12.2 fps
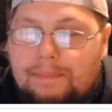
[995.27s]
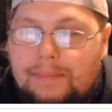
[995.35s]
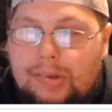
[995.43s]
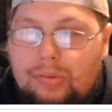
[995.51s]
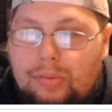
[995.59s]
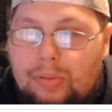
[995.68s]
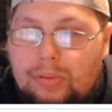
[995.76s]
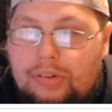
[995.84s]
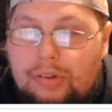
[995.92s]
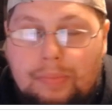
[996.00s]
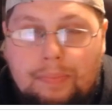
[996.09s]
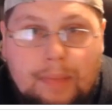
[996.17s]
to
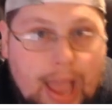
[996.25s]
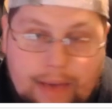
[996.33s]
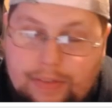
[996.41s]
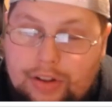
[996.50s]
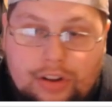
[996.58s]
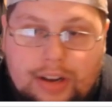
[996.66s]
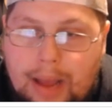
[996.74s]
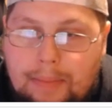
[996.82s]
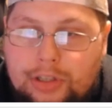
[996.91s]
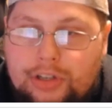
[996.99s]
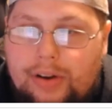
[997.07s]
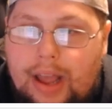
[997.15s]
have a good
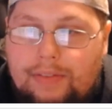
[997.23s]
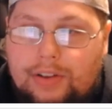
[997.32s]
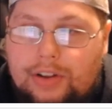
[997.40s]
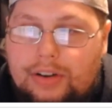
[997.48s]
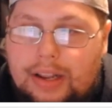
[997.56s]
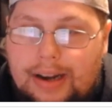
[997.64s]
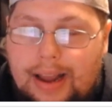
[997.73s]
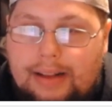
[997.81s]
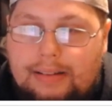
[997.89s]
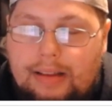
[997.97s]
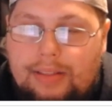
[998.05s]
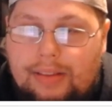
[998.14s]
chemistry, have a good
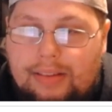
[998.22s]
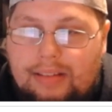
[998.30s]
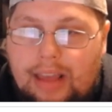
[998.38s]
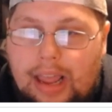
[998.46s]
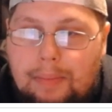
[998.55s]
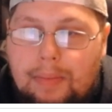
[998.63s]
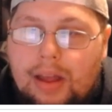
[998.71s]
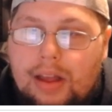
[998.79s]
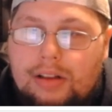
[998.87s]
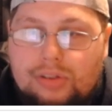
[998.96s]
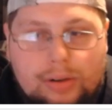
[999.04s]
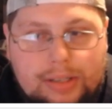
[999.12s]
connect in this game.
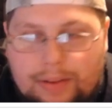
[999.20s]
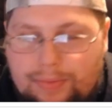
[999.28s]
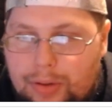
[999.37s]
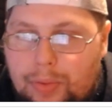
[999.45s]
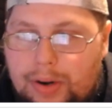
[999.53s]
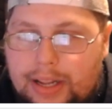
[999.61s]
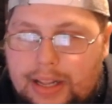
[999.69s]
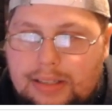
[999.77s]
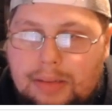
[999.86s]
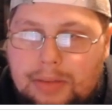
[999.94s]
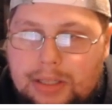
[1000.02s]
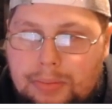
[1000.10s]
So I definitely want to get
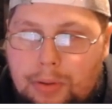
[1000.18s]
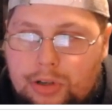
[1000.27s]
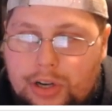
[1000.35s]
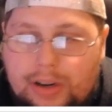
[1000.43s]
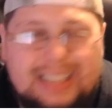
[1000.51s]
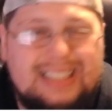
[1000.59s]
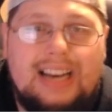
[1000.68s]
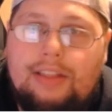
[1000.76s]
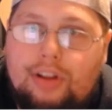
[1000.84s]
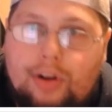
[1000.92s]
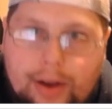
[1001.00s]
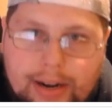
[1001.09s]
some exposure. It's not
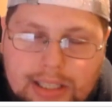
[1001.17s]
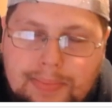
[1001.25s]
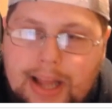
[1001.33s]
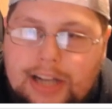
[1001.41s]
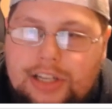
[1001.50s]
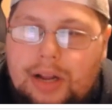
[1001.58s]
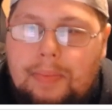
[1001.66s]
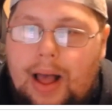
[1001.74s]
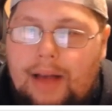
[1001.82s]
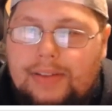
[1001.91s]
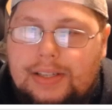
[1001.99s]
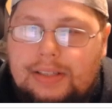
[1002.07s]
the greatest matchup,
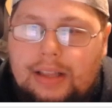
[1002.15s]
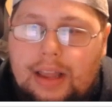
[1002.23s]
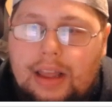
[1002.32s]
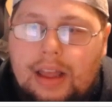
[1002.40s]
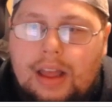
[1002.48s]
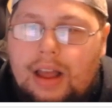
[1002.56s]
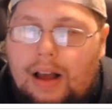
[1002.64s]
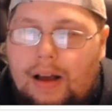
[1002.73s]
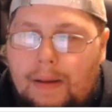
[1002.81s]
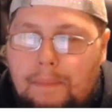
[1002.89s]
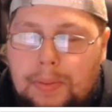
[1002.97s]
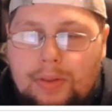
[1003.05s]
obviously,
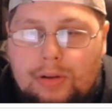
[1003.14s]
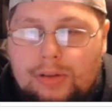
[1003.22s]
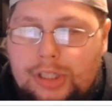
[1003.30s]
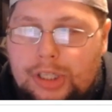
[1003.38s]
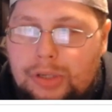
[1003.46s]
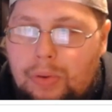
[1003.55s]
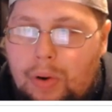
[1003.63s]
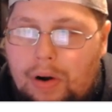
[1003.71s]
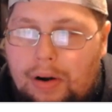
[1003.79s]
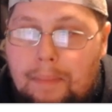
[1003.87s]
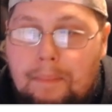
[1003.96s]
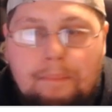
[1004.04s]
but those two
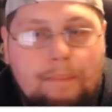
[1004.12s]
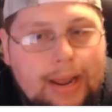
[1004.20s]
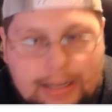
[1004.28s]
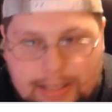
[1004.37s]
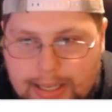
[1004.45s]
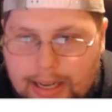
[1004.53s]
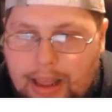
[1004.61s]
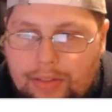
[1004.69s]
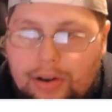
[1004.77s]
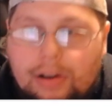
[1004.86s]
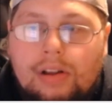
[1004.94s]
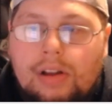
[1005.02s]
are a menace
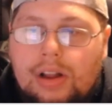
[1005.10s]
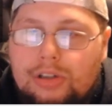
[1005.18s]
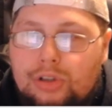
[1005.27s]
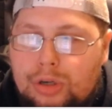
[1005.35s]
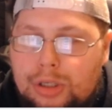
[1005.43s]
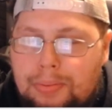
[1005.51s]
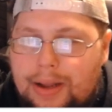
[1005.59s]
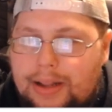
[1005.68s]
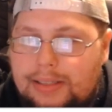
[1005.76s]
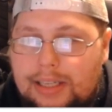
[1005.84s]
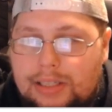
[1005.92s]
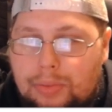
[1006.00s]
together. George
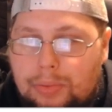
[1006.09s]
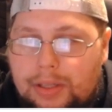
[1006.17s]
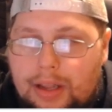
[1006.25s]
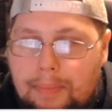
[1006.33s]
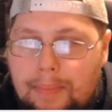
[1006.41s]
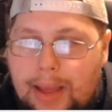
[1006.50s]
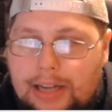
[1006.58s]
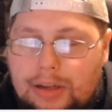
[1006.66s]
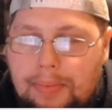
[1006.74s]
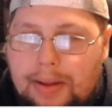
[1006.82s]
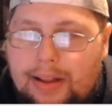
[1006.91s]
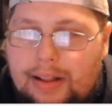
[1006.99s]
Pickens has a really good
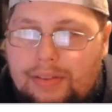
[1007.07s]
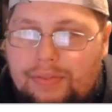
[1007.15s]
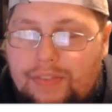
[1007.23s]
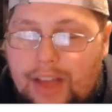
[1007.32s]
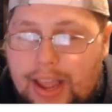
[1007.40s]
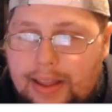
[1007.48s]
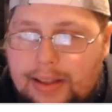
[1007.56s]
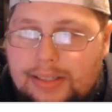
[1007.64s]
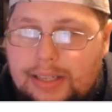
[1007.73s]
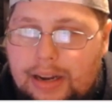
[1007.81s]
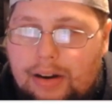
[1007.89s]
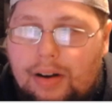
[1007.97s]
matchup against Vegas
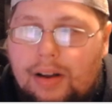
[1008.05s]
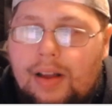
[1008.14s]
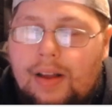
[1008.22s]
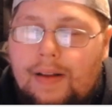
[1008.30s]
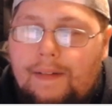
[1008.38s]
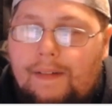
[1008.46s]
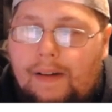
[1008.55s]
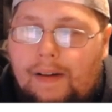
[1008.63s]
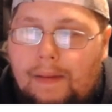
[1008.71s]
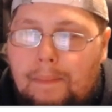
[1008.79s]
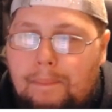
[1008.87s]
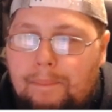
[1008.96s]
here.
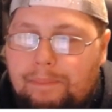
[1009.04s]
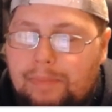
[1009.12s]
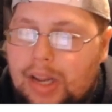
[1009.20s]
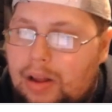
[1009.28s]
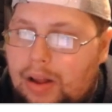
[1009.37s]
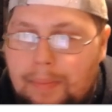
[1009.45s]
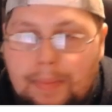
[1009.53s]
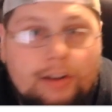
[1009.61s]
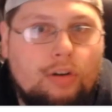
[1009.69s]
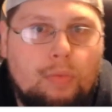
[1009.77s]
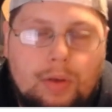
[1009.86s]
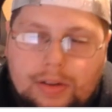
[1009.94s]
I
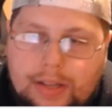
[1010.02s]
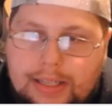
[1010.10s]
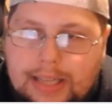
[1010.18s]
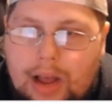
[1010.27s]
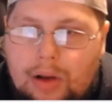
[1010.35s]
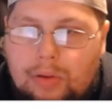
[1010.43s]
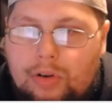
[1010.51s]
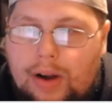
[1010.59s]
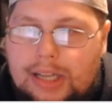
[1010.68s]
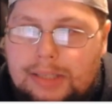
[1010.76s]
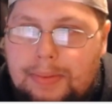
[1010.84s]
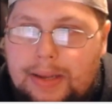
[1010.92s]
mentioned Wilkins out.
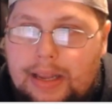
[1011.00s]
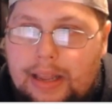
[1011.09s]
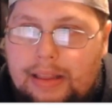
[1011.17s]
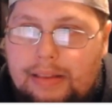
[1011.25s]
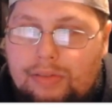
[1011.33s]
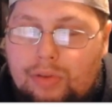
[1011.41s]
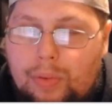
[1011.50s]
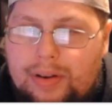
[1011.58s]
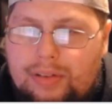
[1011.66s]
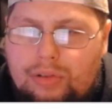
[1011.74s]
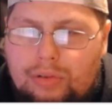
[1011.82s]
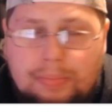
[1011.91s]
Crosby is going
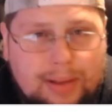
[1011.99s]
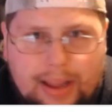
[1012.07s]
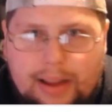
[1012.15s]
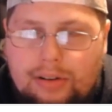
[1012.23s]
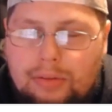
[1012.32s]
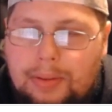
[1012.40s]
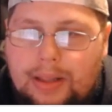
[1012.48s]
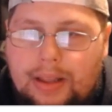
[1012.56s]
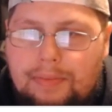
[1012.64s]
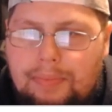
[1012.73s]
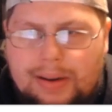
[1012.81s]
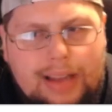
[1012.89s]
to play, I do
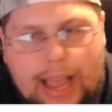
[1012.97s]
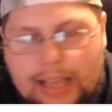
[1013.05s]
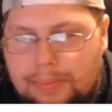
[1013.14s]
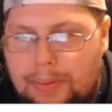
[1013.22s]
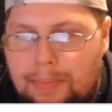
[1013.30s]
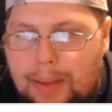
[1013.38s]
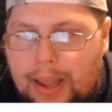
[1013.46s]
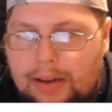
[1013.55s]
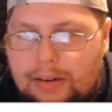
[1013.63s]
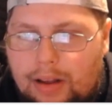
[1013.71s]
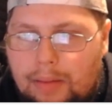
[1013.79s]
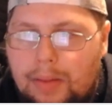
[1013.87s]
believe, but has been banged
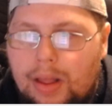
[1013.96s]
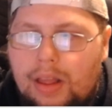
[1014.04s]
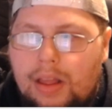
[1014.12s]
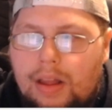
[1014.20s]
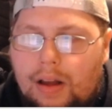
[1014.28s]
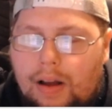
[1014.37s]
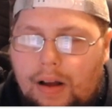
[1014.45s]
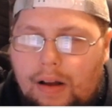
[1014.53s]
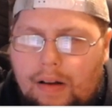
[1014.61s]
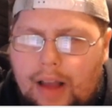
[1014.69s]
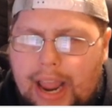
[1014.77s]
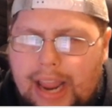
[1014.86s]
up.
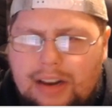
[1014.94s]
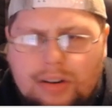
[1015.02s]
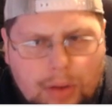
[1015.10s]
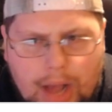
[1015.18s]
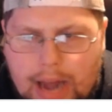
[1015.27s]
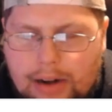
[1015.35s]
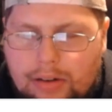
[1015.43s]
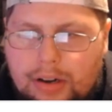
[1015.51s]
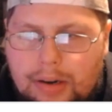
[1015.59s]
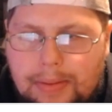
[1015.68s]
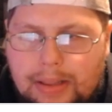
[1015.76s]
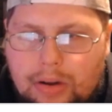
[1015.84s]
Aiden O'Connell going
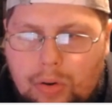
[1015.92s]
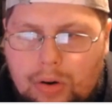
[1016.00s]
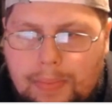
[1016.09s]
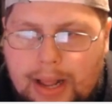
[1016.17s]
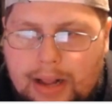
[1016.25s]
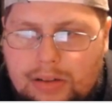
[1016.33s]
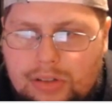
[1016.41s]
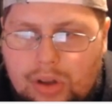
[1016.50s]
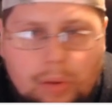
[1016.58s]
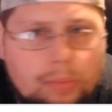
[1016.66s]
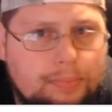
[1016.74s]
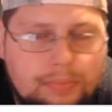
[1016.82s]
to be the quarterback,
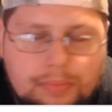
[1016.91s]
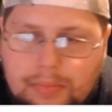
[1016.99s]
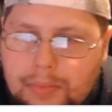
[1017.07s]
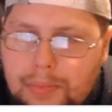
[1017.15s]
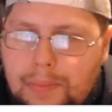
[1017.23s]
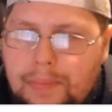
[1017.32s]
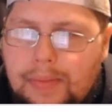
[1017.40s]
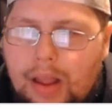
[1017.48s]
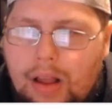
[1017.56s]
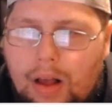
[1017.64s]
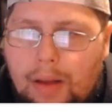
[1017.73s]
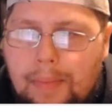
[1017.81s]
so
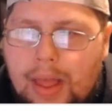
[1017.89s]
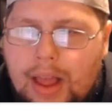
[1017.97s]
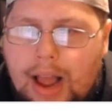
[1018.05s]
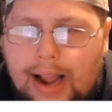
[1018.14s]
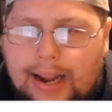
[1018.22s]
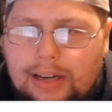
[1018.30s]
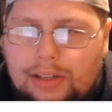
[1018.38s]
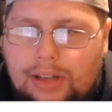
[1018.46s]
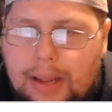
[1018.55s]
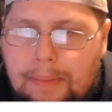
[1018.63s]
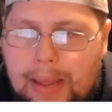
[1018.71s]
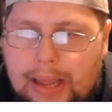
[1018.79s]
I kind of
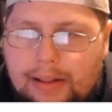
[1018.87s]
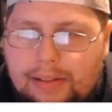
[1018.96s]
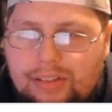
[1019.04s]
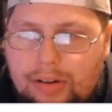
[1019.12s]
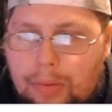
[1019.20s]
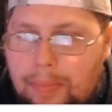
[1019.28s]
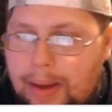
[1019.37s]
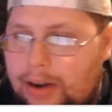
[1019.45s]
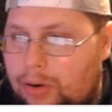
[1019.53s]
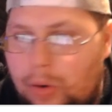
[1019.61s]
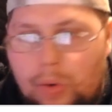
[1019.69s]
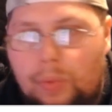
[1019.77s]
like Pickens no
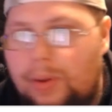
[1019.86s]
matter who